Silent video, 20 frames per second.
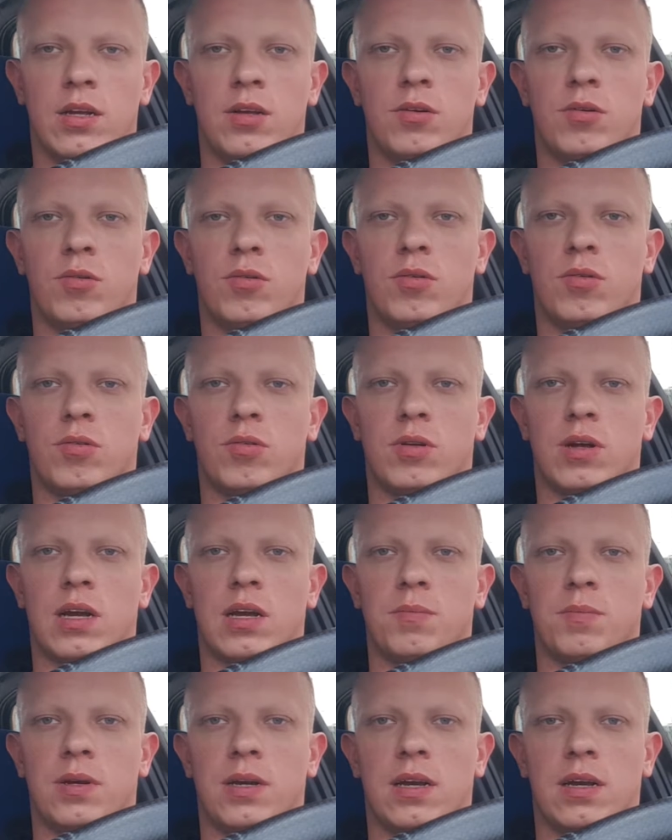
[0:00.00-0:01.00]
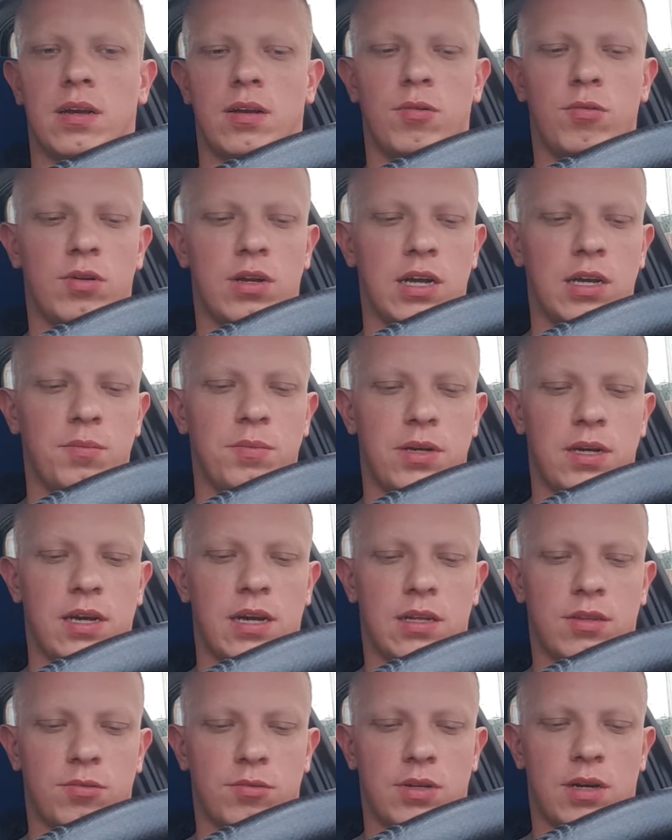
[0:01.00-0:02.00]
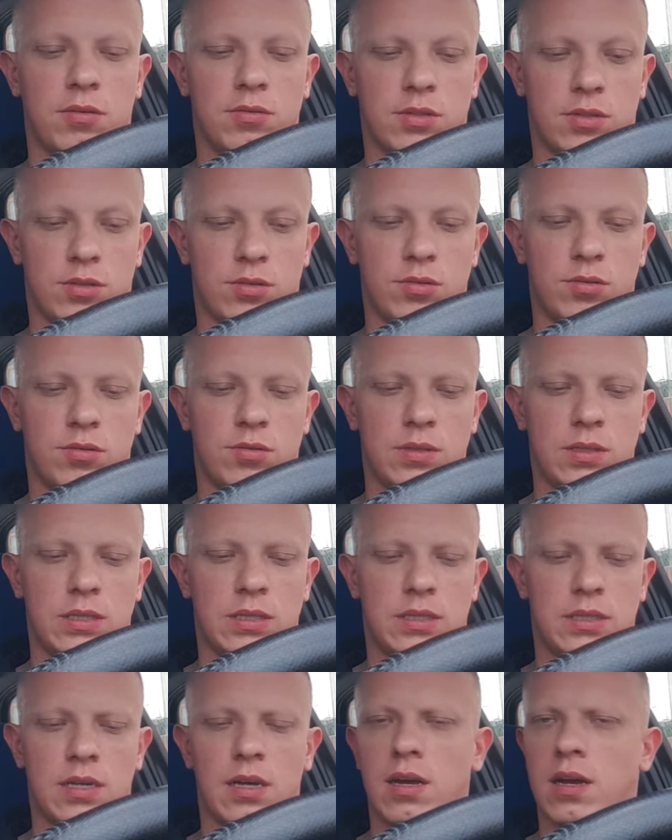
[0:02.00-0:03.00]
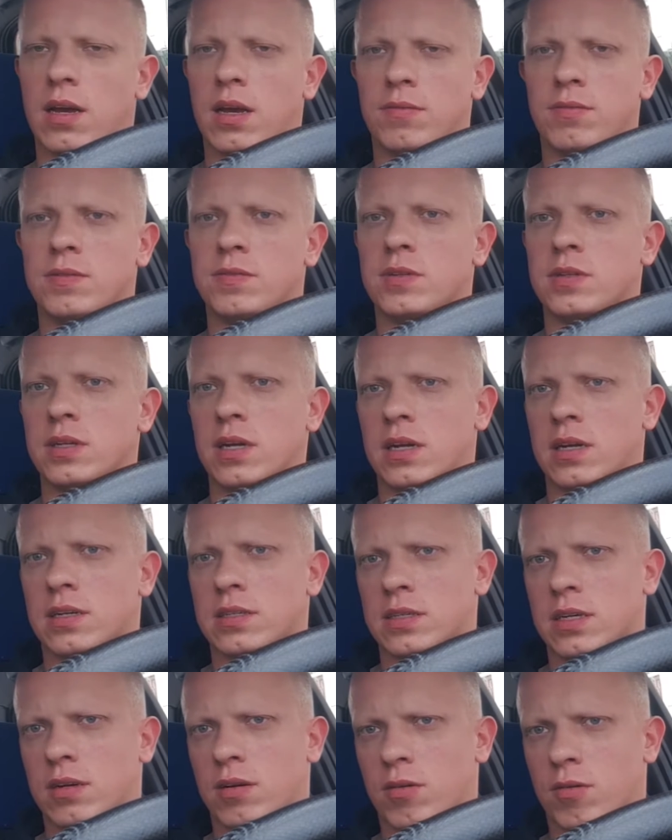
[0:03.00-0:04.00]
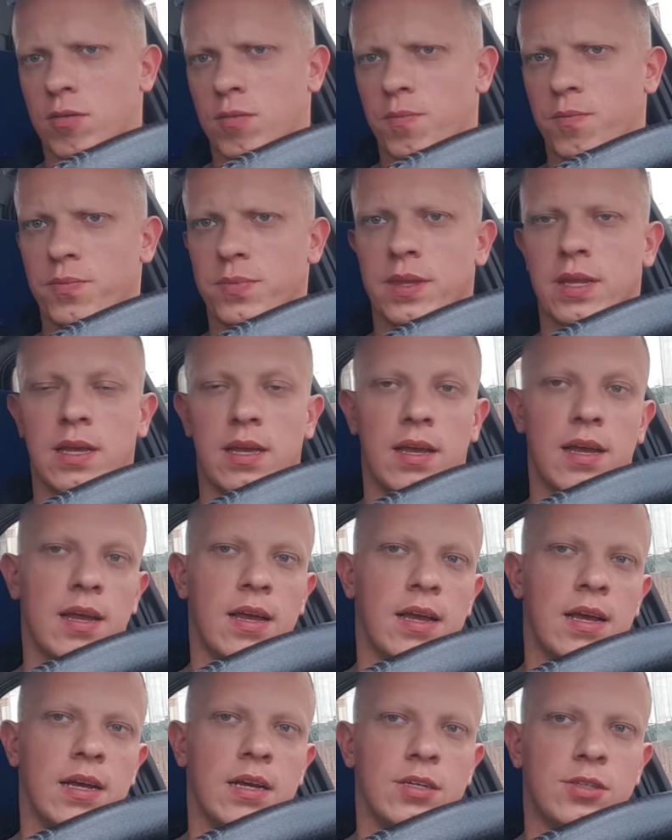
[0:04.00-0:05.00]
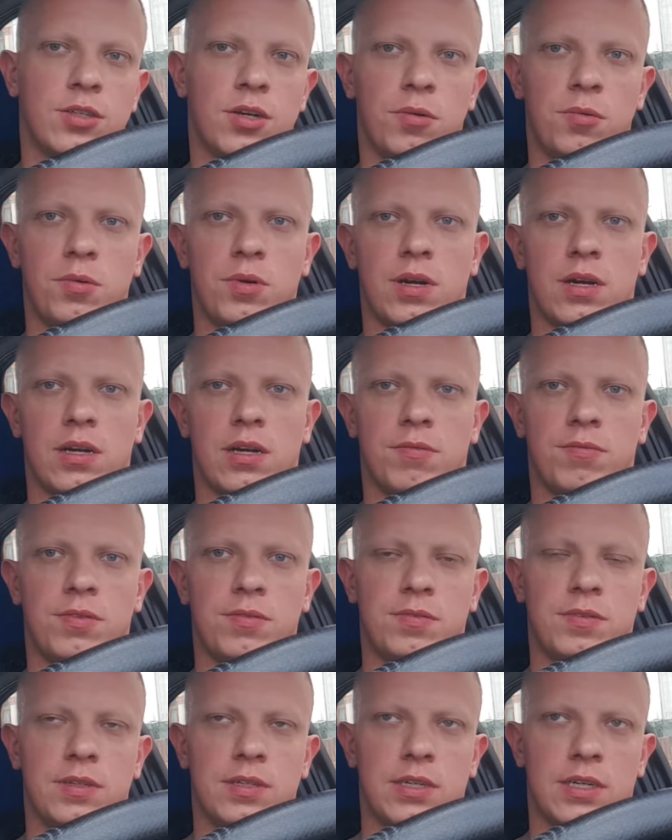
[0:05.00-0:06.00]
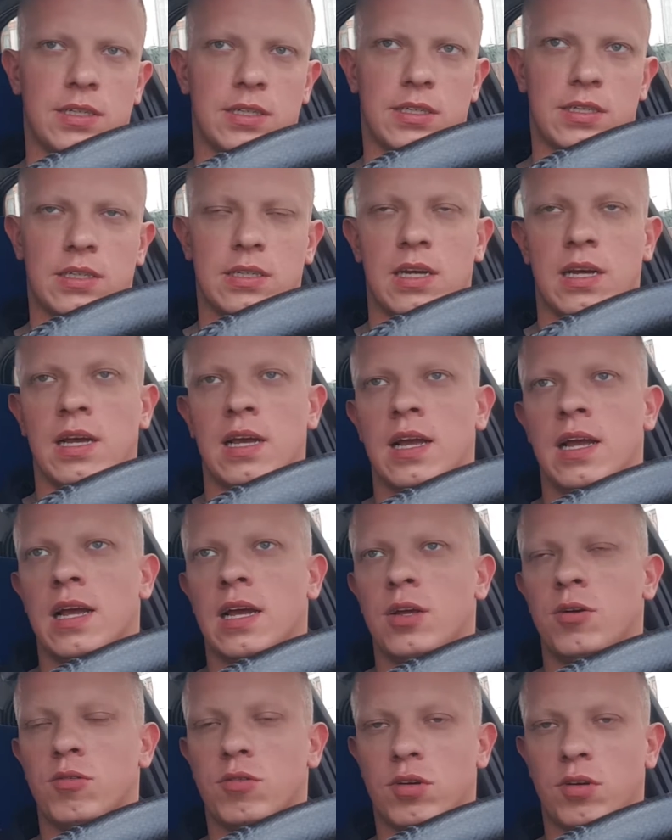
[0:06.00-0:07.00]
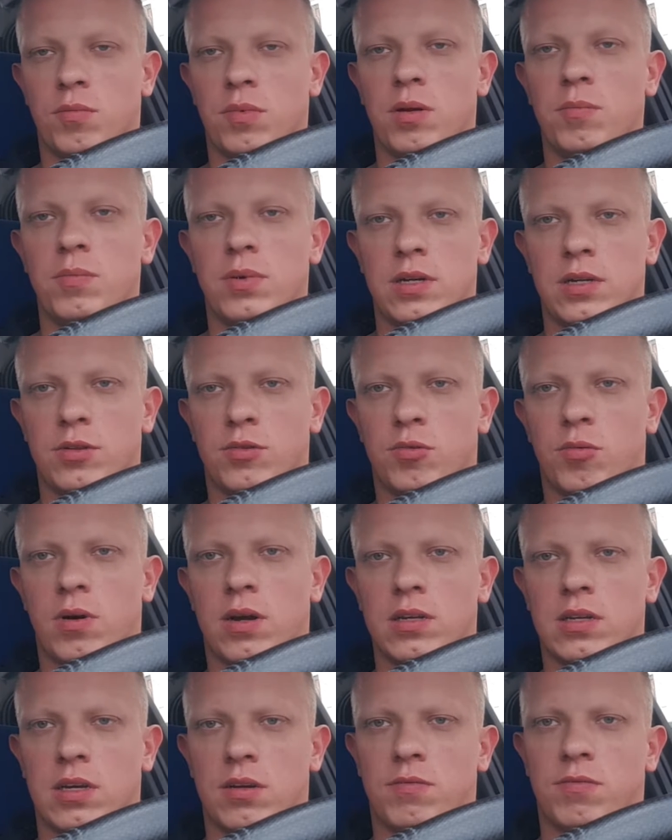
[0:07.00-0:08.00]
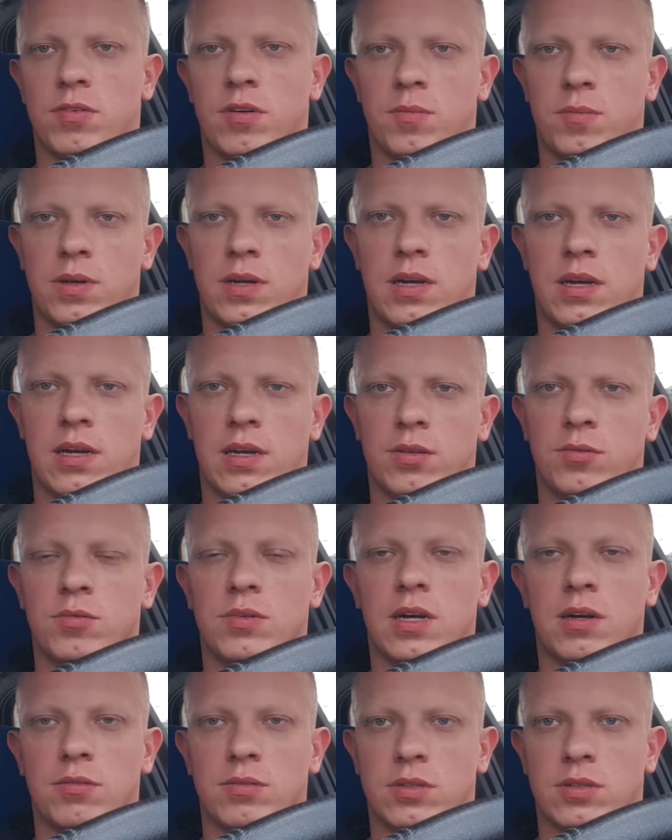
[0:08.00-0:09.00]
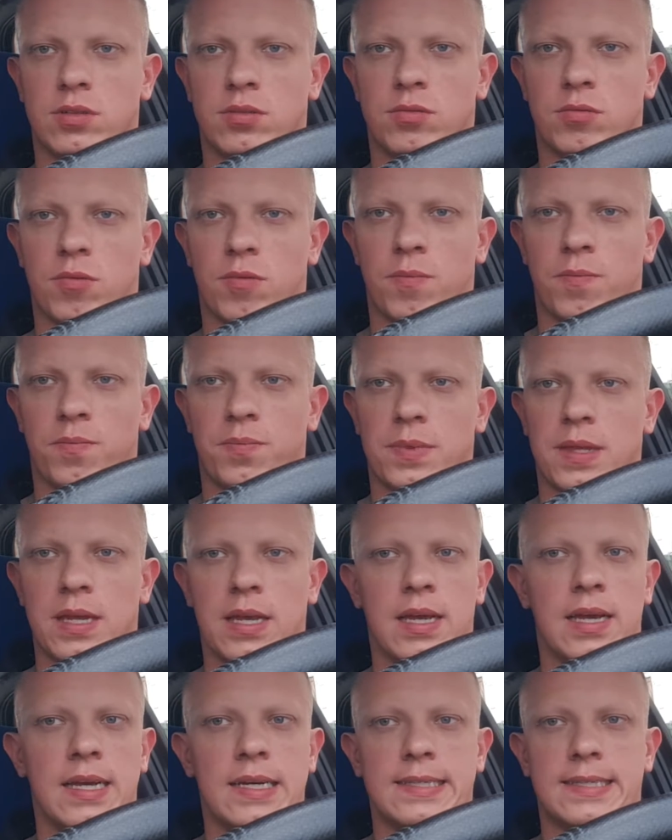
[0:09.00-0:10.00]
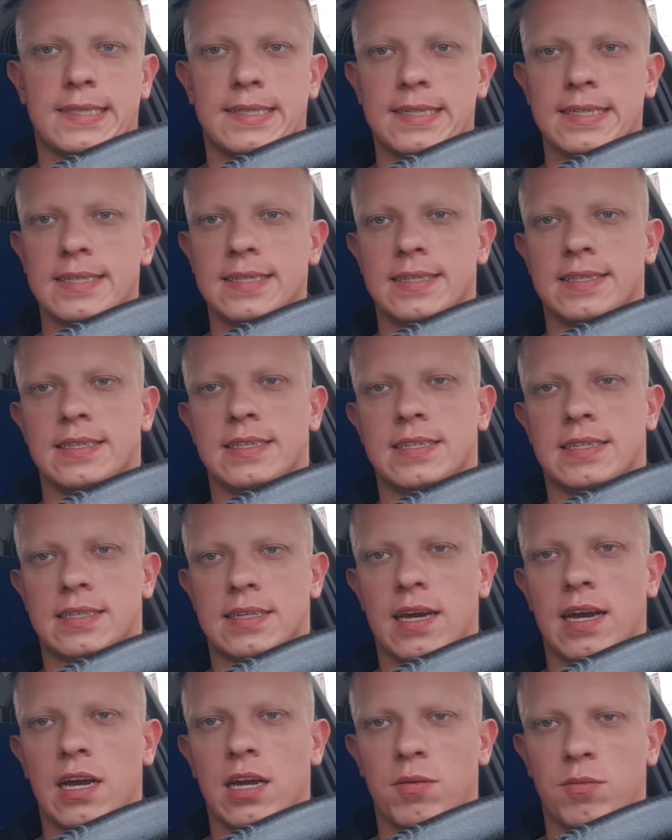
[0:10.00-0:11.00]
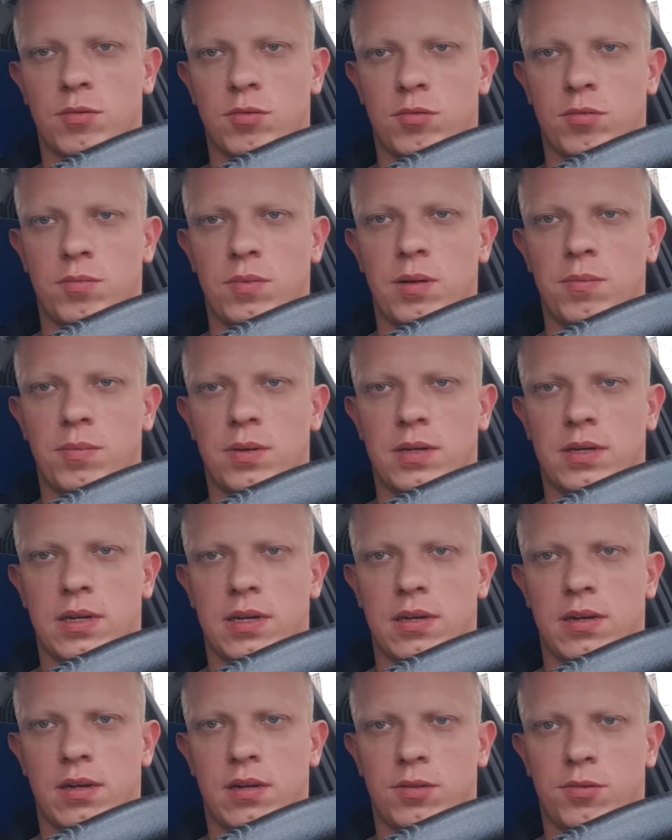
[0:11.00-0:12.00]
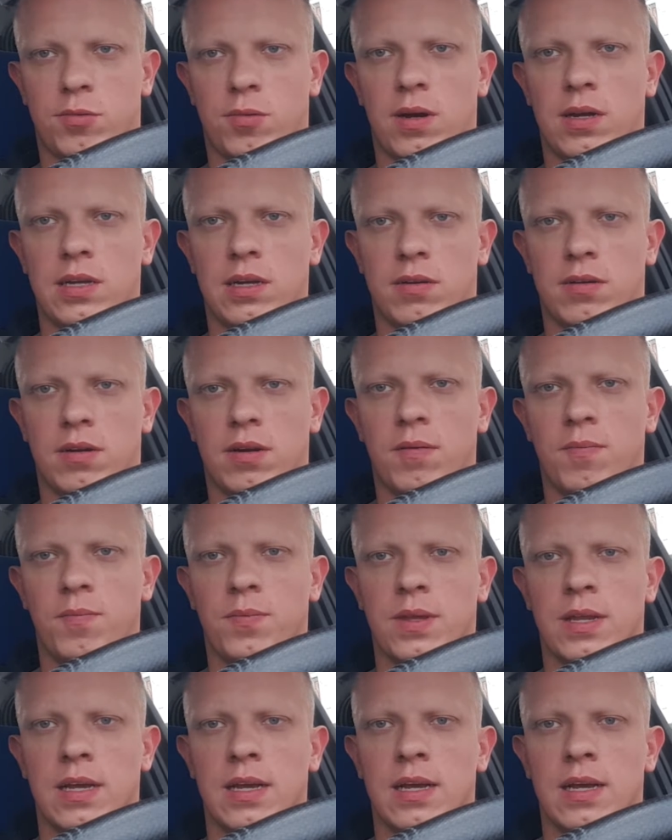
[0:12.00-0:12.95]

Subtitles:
You came here in 2002. It's 15 years ago. So you are here 15 years. You remember Lithuania from 2002. Since this time, you remember the Lithuania.